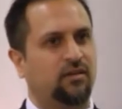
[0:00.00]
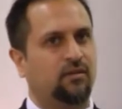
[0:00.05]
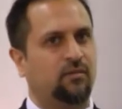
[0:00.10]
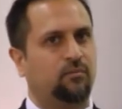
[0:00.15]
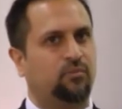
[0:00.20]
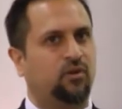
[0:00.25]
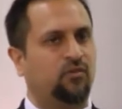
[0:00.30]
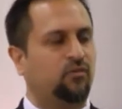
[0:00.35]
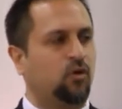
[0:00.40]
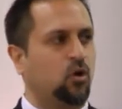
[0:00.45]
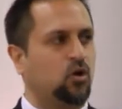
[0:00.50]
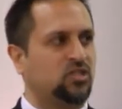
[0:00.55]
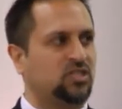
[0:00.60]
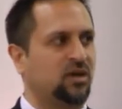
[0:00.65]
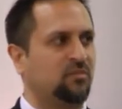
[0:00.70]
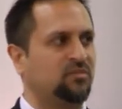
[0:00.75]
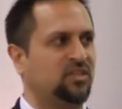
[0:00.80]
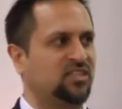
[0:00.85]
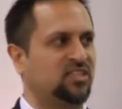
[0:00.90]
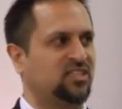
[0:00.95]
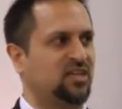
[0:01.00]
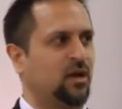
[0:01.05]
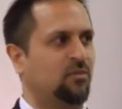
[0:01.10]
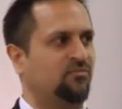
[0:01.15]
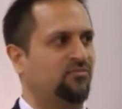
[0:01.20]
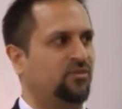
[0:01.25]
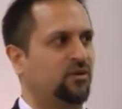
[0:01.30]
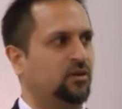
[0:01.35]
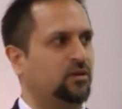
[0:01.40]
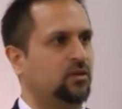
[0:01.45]
provoke some
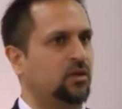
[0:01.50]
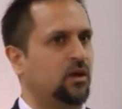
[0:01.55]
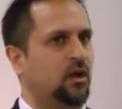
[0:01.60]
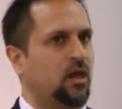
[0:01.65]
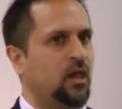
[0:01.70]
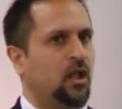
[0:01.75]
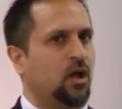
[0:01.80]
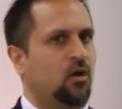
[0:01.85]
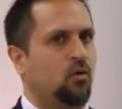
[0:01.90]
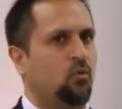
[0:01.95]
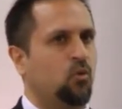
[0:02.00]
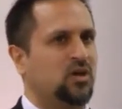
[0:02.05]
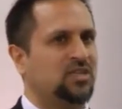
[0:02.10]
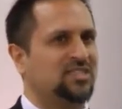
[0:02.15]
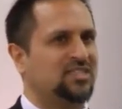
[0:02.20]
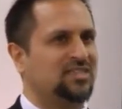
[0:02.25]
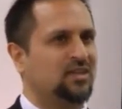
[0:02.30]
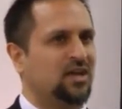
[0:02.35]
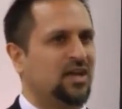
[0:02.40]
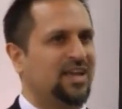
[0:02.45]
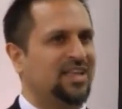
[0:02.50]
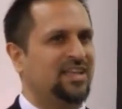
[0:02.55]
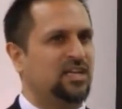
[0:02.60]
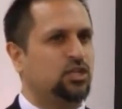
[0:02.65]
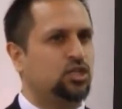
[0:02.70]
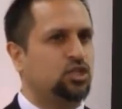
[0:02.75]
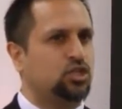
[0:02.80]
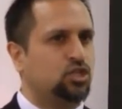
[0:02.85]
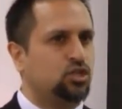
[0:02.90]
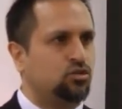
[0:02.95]
discomfort, was an
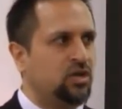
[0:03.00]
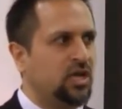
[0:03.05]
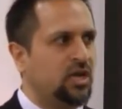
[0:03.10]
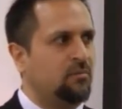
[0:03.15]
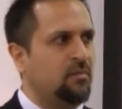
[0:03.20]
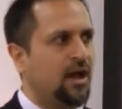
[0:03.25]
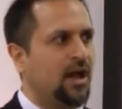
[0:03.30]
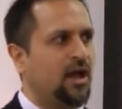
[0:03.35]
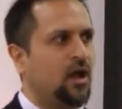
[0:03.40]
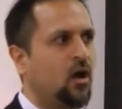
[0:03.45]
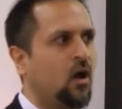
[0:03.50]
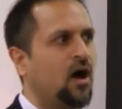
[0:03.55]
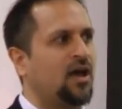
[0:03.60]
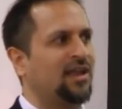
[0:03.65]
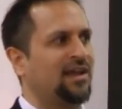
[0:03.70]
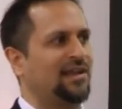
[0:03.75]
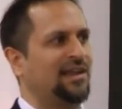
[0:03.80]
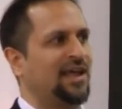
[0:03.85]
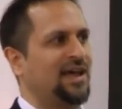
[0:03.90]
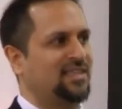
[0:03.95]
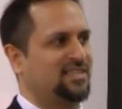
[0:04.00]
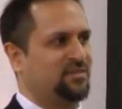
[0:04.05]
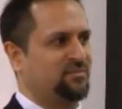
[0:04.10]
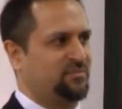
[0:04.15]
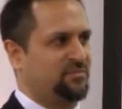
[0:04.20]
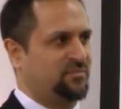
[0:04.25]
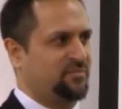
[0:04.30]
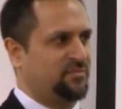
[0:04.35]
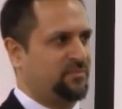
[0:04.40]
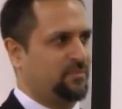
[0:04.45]
extreme iconoclasm.
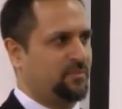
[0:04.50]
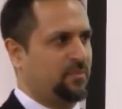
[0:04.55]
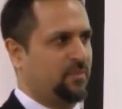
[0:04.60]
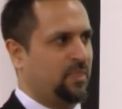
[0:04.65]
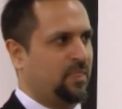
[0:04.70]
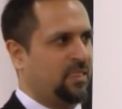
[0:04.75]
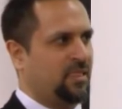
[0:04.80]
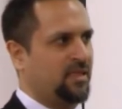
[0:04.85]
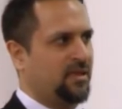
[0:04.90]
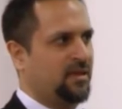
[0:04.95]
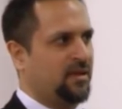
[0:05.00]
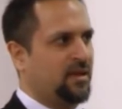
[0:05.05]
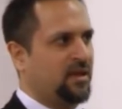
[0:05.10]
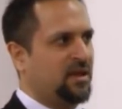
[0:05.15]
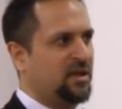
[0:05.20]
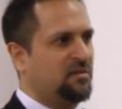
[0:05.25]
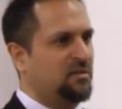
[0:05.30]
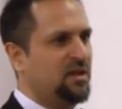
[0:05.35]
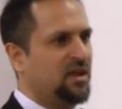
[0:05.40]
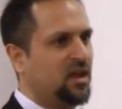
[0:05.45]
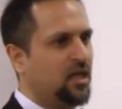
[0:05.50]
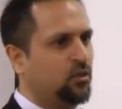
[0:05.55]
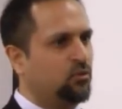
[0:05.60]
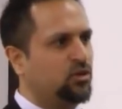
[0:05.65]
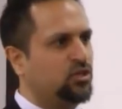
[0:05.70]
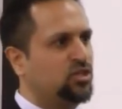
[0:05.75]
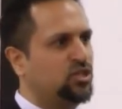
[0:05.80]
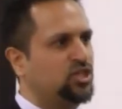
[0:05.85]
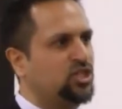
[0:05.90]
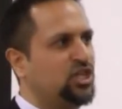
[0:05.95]
In other
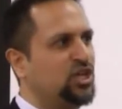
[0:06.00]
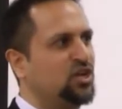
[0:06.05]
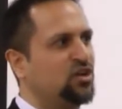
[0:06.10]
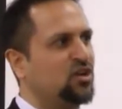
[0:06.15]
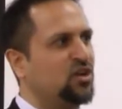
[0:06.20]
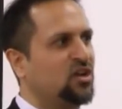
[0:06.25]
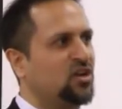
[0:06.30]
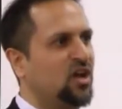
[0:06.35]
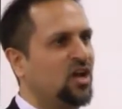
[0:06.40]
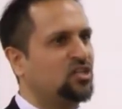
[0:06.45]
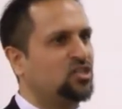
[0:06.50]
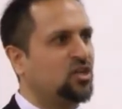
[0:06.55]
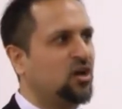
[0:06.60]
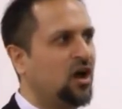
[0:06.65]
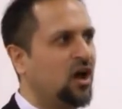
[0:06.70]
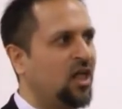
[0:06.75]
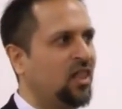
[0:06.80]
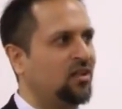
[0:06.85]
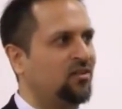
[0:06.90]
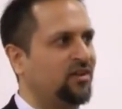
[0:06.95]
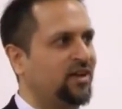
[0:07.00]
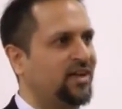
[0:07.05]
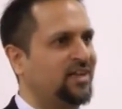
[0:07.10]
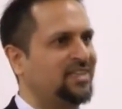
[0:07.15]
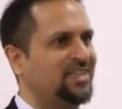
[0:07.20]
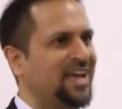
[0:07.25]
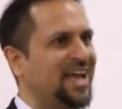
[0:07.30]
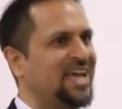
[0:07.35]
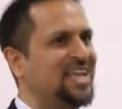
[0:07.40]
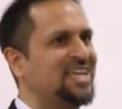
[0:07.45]
words, she could not tolerate
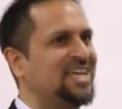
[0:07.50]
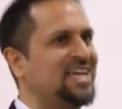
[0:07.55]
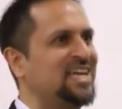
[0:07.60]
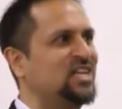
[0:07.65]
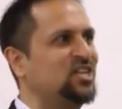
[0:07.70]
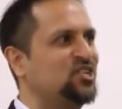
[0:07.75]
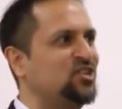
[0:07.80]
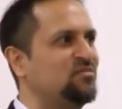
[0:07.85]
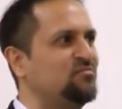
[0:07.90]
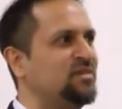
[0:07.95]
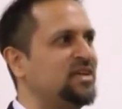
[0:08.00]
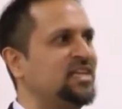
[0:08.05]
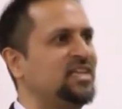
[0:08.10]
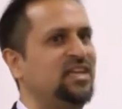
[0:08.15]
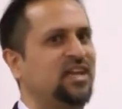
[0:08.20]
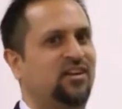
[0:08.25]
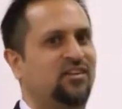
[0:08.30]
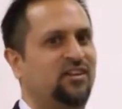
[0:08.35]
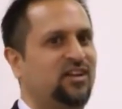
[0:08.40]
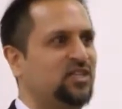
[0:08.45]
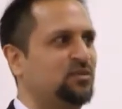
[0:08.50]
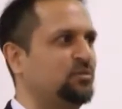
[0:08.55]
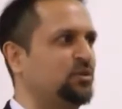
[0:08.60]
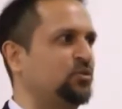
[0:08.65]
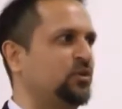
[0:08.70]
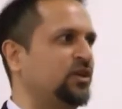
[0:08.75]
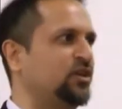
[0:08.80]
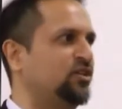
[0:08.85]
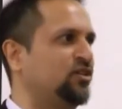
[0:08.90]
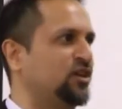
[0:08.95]
any intermediaries
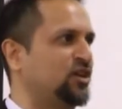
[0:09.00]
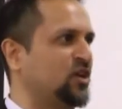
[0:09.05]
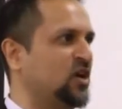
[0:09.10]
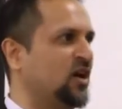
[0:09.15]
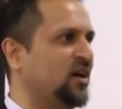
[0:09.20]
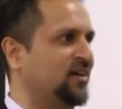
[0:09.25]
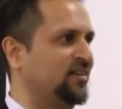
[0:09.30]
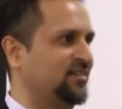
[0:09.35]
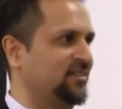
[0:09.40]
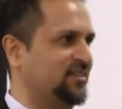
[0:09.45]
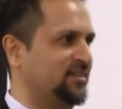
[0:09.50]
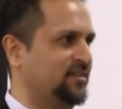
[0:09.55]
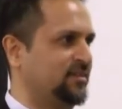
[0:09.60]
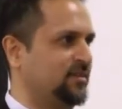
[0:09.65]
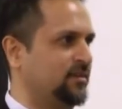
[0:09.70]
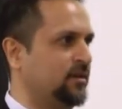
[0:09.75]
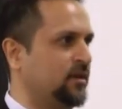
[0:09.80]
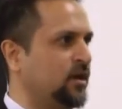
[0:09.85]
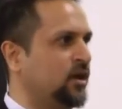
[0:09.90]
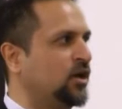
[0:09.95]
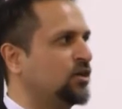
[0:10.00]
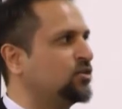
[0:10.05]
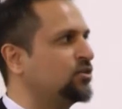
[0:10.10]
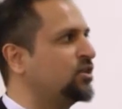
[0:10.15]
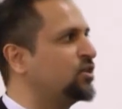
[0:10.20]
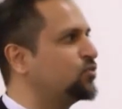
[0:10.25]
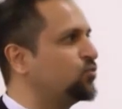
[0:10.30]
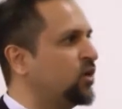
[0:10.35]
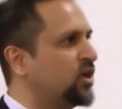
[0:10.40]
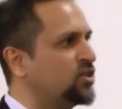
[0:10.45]
between her and God. So
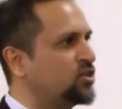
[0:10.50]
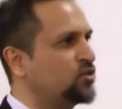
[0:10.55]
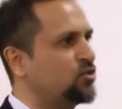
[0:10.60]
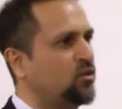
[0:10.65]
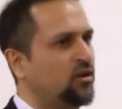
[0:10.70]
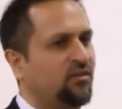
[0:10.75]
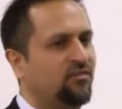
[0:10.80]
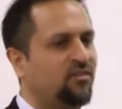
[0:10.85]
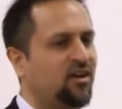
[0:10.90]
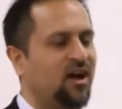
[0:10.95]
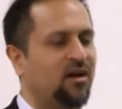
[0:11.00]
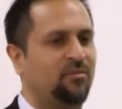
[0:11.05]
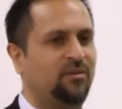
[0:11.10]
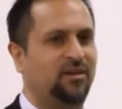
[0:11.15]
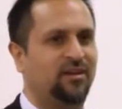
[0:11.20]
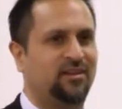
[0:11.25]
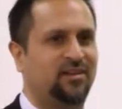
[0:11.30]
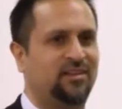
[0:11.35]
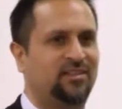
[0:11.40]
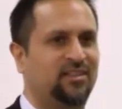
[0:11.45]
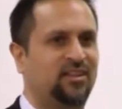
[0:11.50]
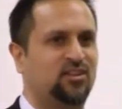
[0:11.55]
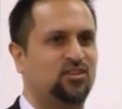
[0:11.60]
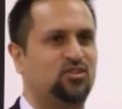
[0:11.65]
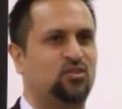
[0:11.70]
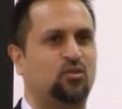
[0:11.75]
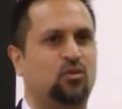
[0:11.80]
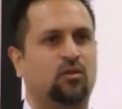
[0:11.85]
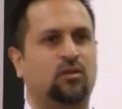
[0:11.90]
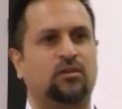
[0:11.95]
there's one story of Rabia that was
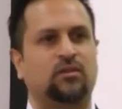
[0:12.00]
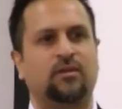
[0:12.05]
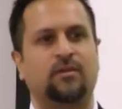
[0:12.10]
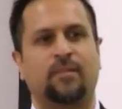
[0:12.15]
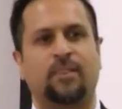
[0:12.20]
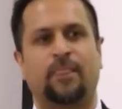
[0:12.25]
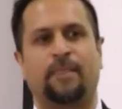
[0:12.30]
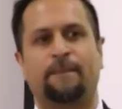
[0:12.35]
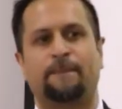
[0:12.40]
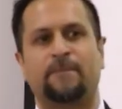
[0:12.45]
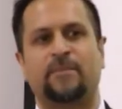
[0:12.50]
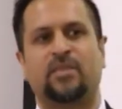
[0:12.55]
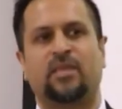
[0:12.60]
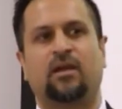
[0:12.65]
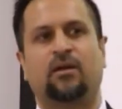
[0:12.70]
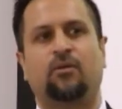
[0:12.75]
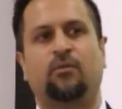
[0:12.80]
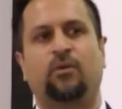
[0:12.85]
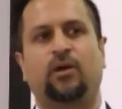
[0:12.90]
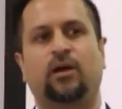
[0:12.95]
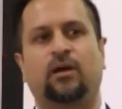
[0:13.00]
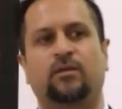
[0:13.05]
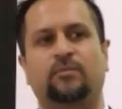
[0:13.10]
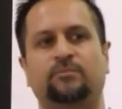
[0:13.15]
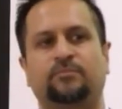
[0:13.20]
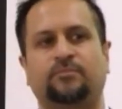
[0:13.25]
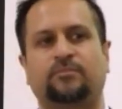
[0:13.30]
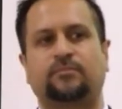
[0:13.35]
told where